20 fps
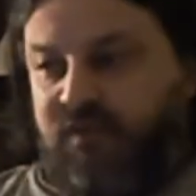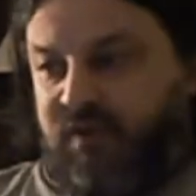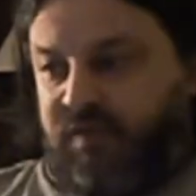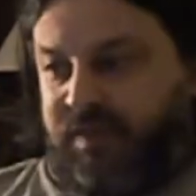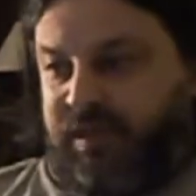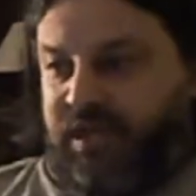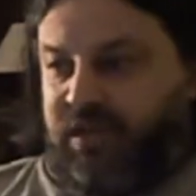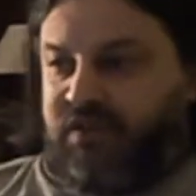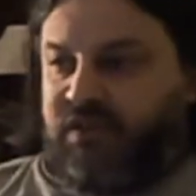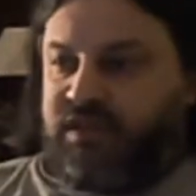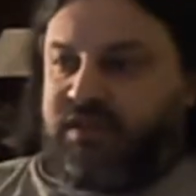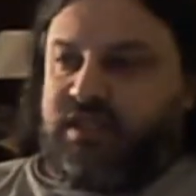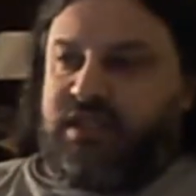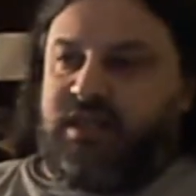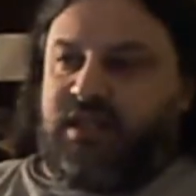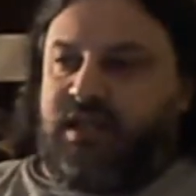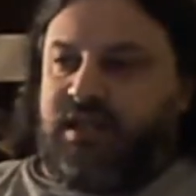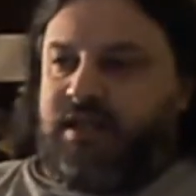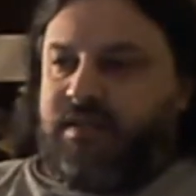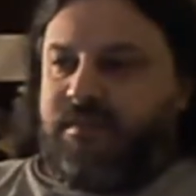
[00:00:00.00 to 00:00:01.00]
would be
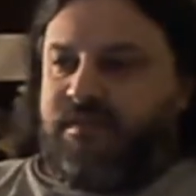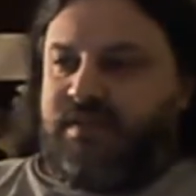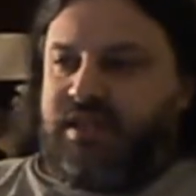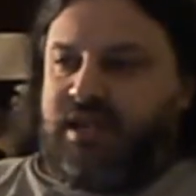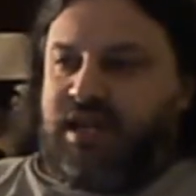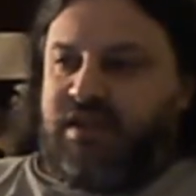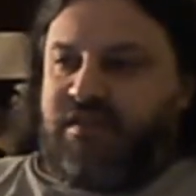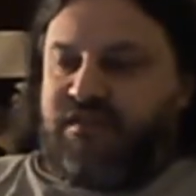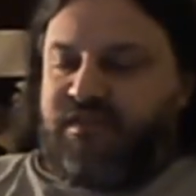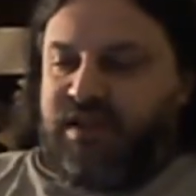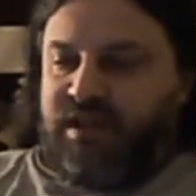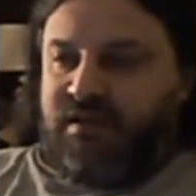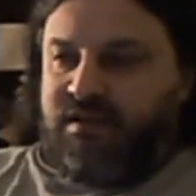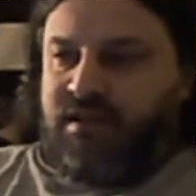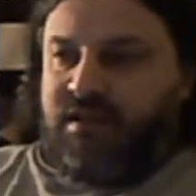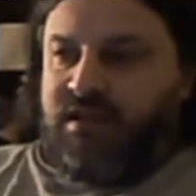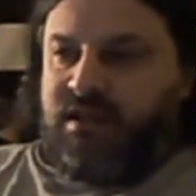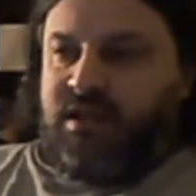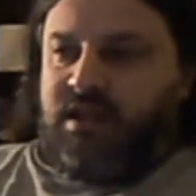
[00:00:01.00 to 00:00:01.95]
interesting um, that I found.